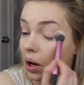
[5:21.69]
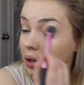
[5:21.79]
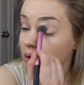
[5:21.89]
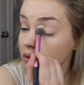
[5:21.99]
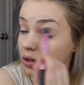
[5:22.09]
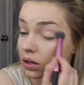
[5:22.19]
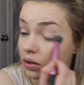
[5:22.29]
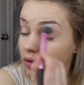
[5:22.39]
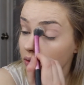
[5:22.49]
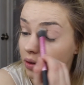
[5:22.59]
I use it
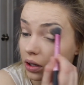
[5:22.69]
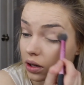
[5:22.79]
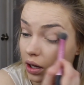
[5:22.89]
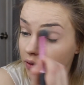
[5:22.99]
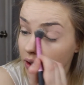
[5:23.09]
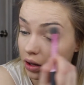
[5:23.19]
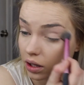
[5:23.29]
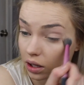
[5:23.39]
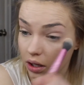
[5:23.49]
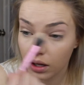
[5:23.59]
with
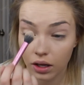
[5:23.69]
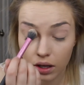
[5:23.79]
everything,